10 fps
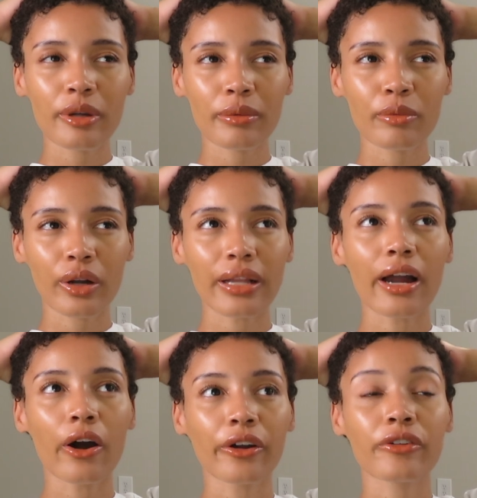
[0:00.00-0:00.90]
bit more
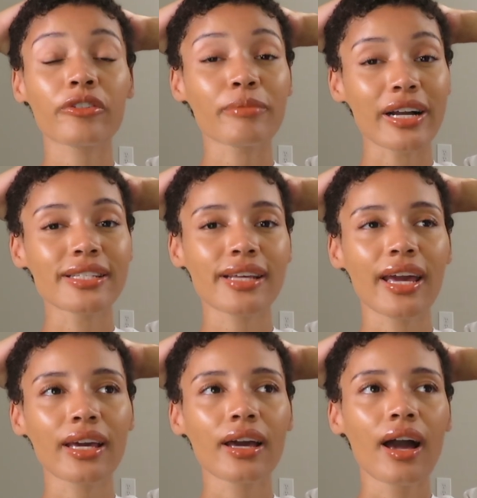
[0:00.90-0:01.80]
lighthearted for my
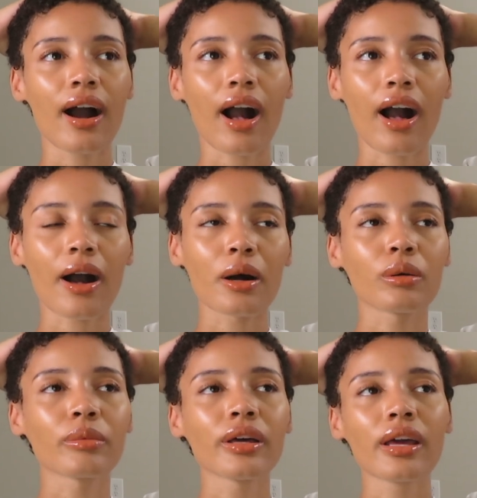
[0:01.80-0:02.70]
sake.
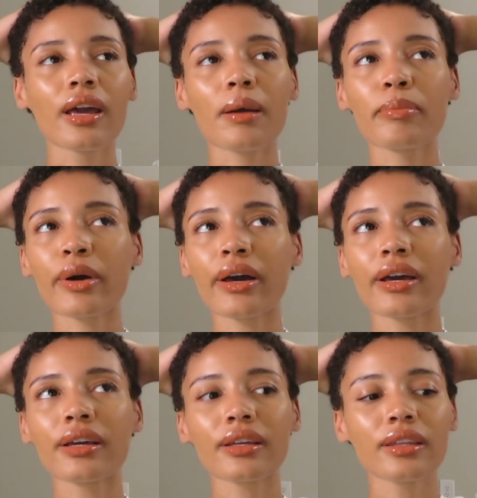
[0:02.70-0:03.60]

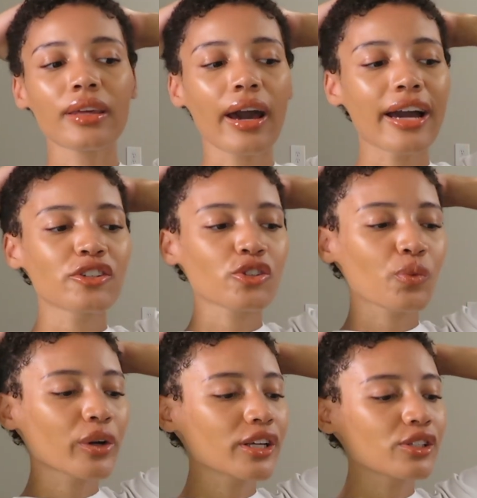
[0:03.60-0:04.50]
But yeah, I just
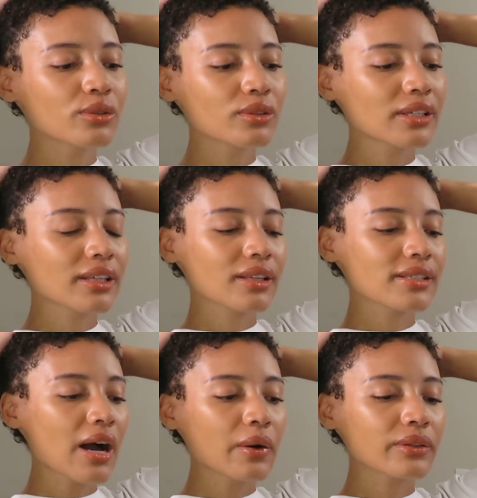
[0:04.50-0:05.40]
wanted to get this
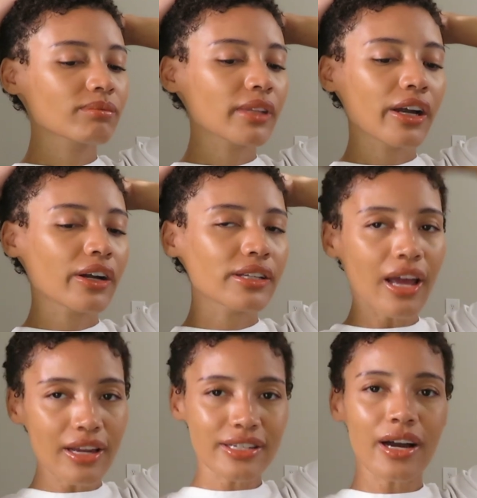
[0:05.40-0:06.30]
out there
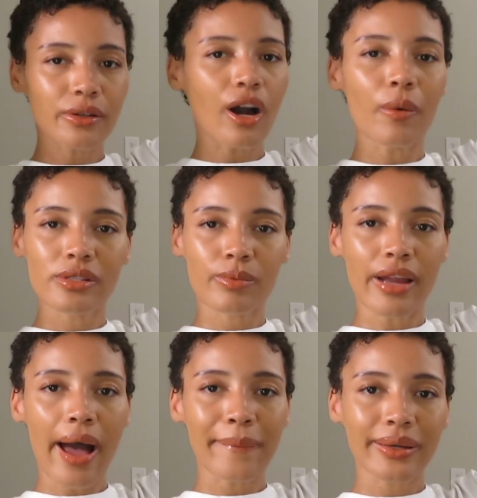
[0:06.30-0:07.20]
and tell y'all what's been
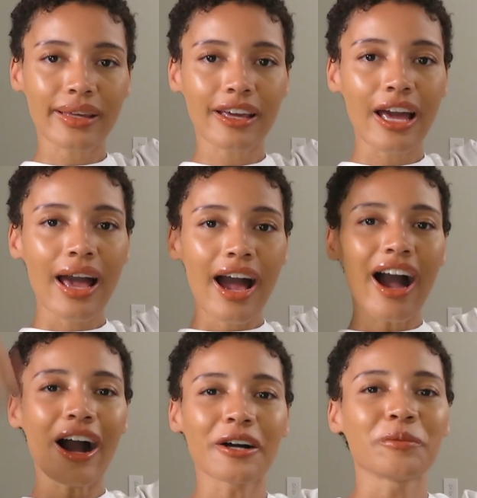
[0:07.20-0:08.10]
happening.
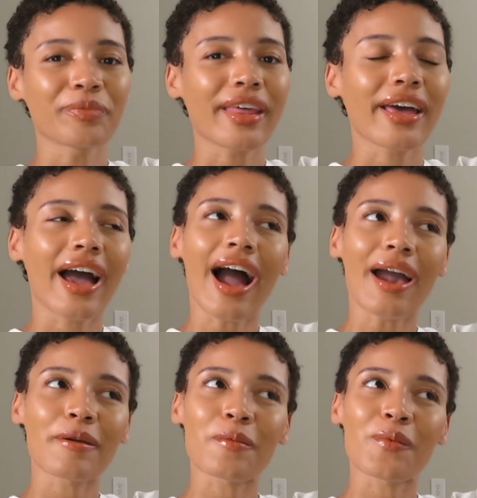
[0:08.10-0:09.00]

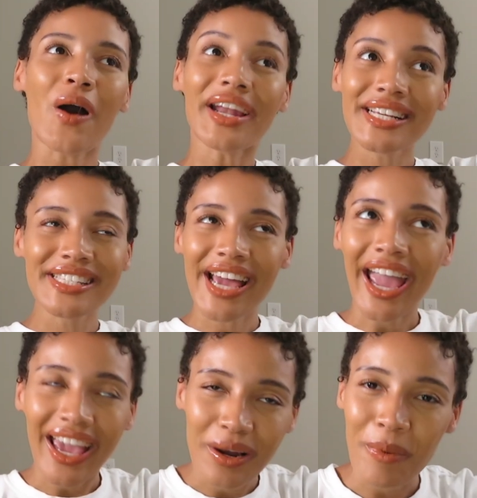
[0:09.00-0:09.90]
I want to
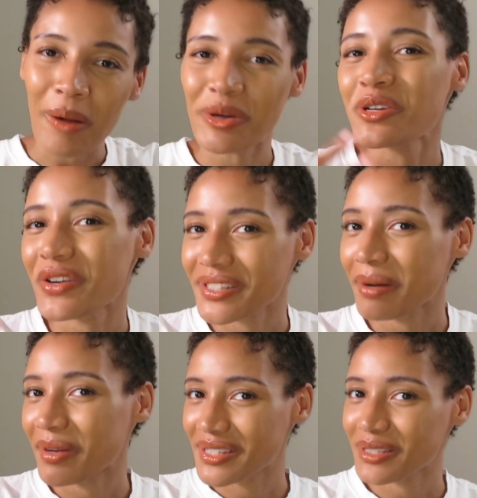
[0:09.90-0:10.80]
say an apartment tour is
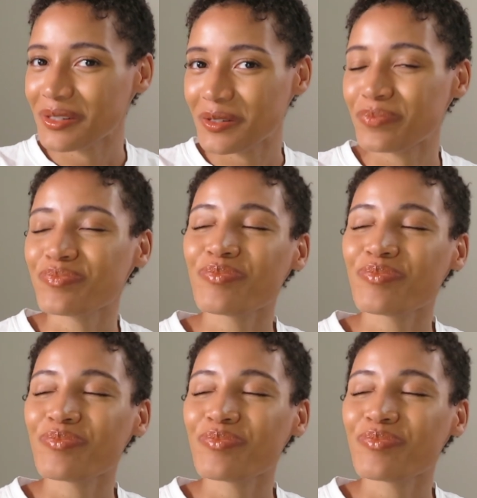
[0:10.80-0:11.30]
coming soon.